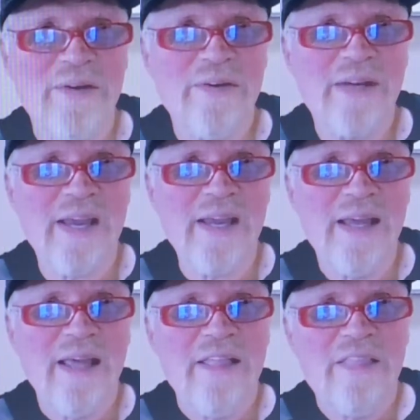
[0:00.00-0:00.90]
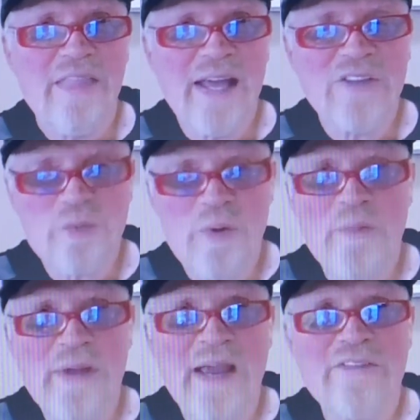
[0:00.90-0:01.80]
okay? That's what
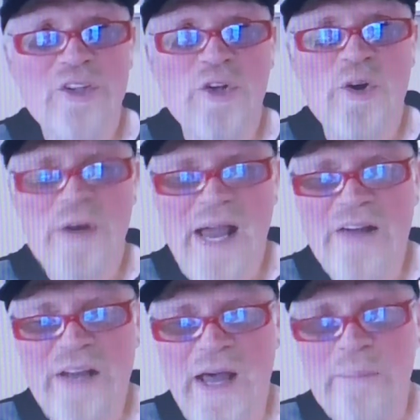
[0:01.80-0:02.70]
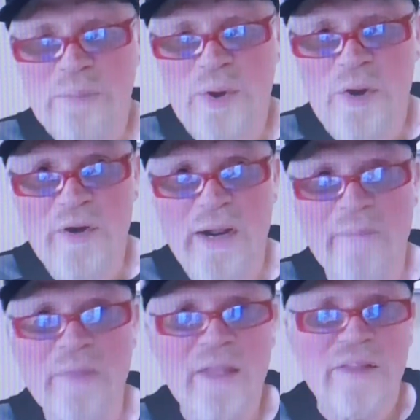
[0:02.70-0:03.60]
we have to learn how to
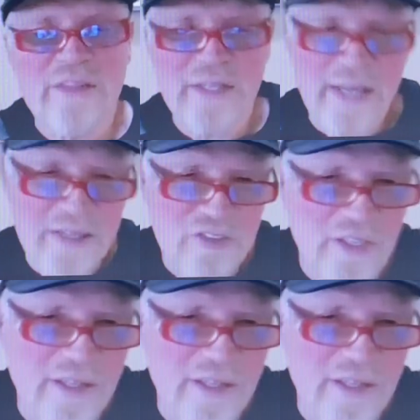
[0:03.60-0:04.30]
unprogram. The next